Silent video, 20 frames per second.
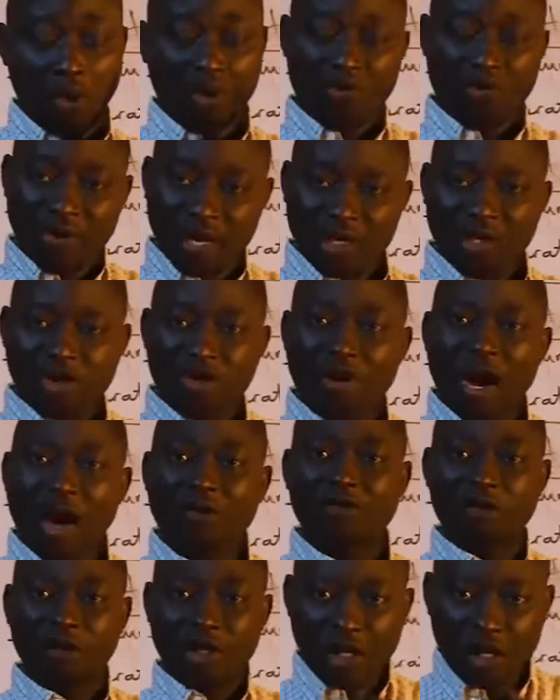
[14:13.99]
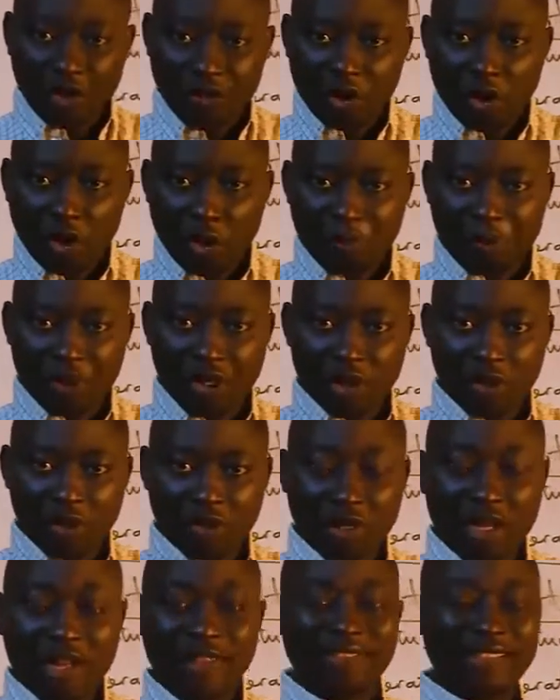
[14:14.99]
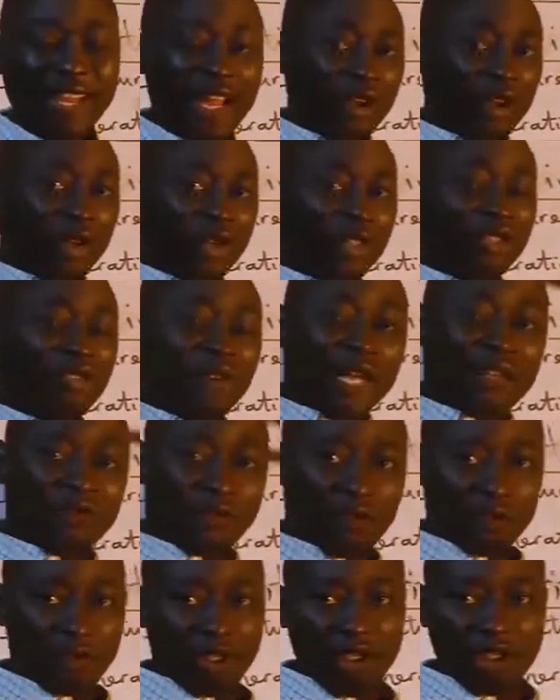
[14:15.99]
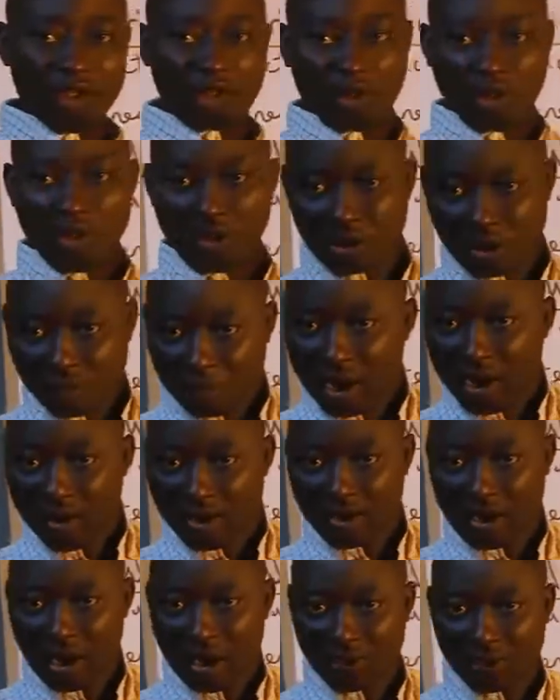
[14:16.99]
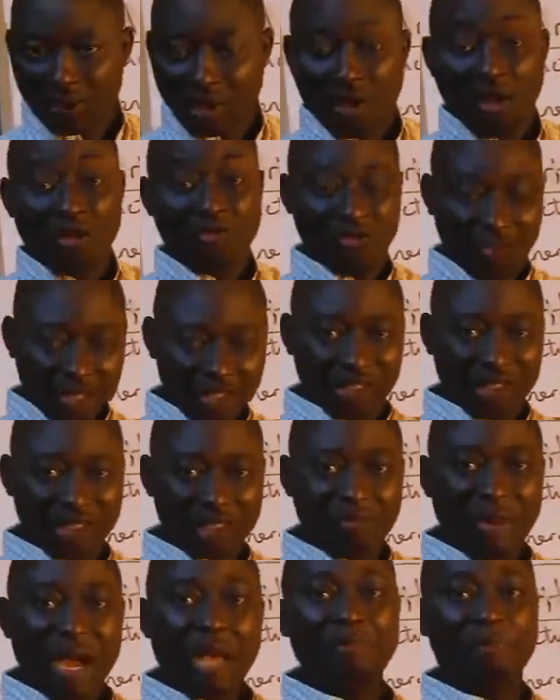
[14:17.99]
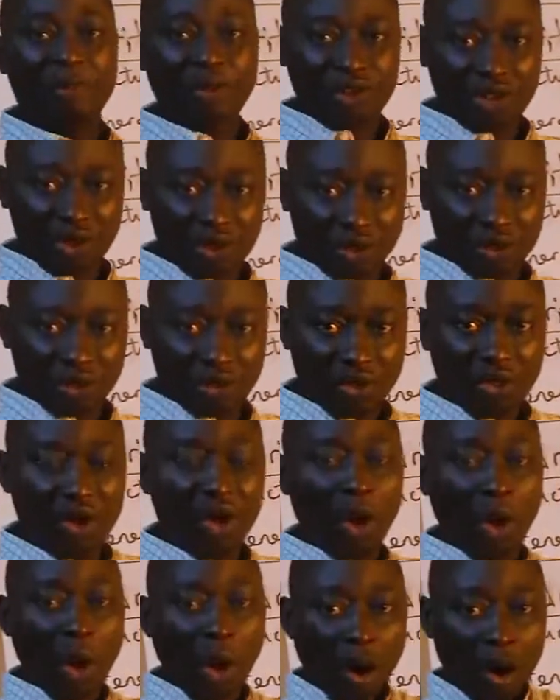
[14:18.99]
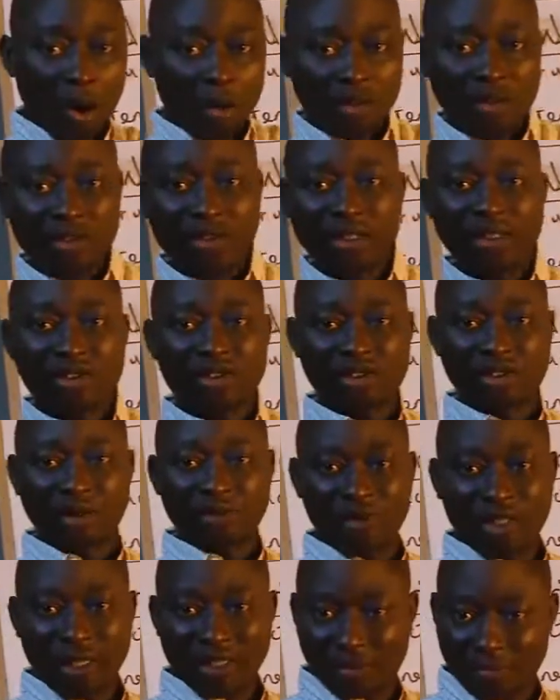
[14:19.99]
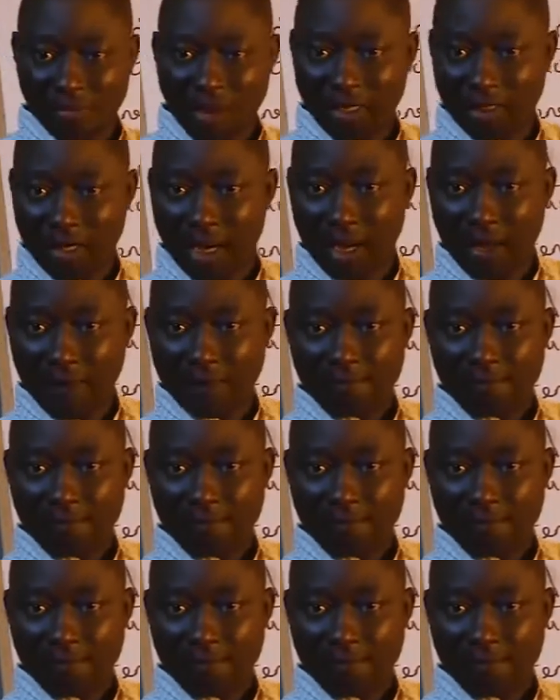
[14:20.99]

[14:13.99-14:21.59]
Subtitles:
then you have to give your opinion. Tell us right from the introductory paragraph, this is my position on this subject matter.